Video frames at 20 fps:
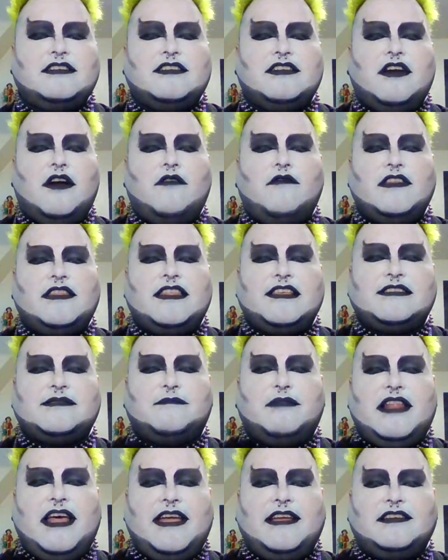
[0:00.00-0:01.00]
to go with this
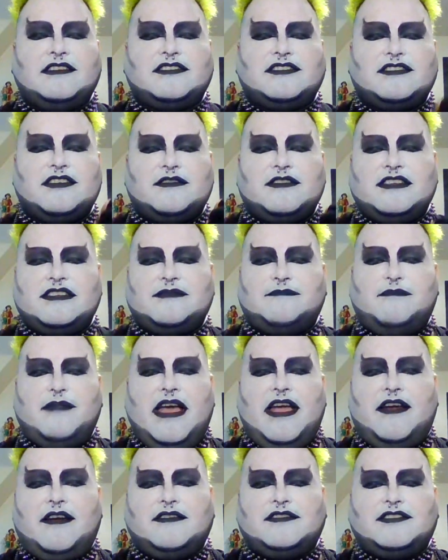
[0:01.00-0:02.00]
blank shirt, this
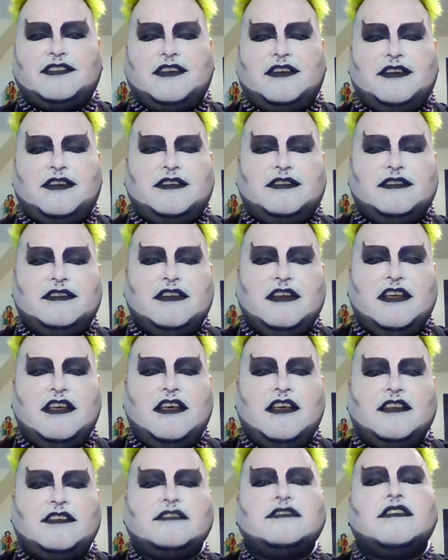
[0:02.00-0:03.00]
bare shirt,
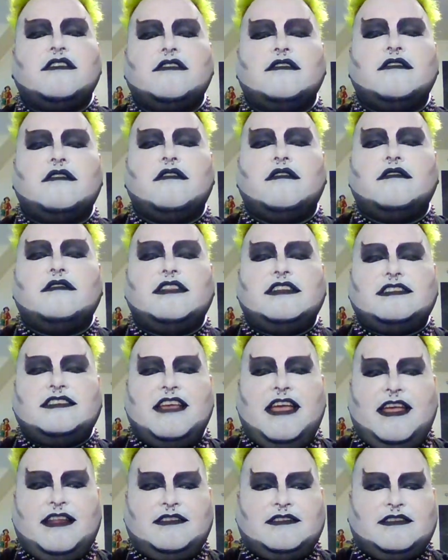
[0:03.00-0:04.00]
so the
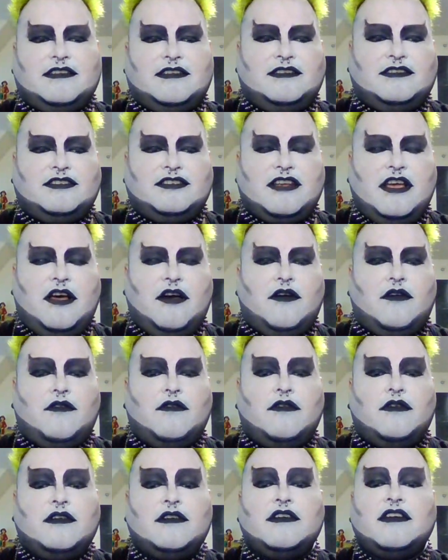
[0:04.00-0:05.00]
chains can
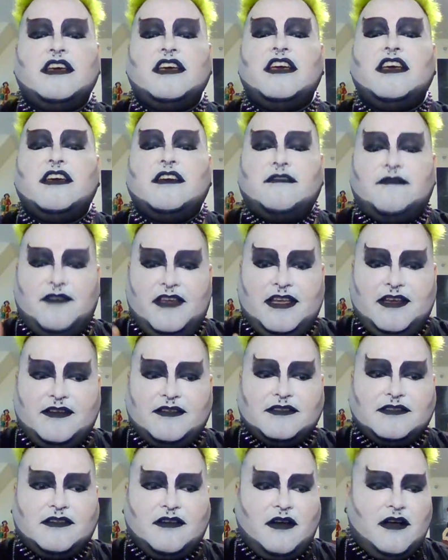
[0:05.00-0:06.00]
show.
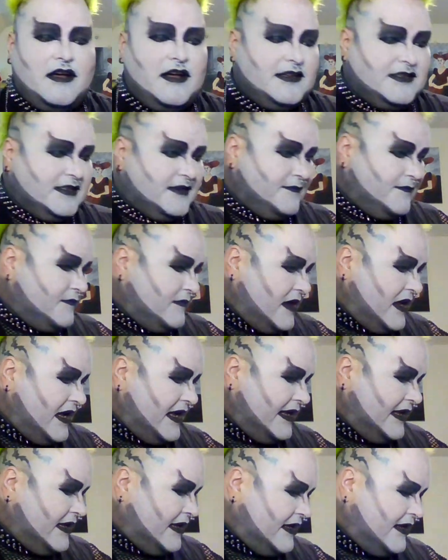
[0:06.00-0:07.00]
Fingers crossed my
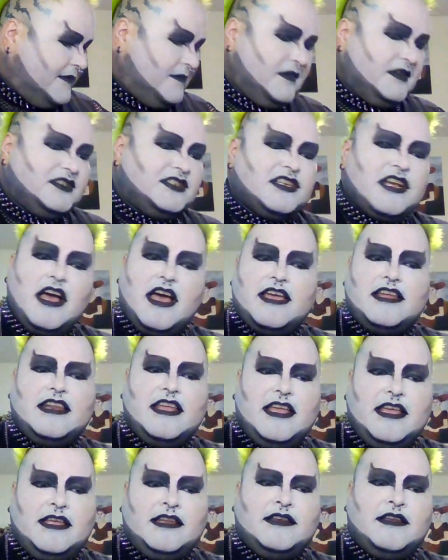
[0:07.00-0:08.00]

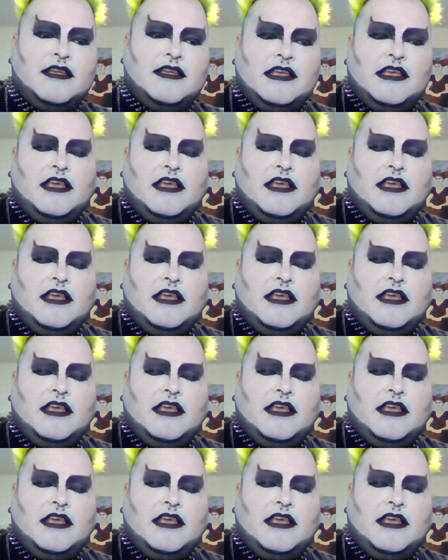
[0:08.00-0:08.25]
shining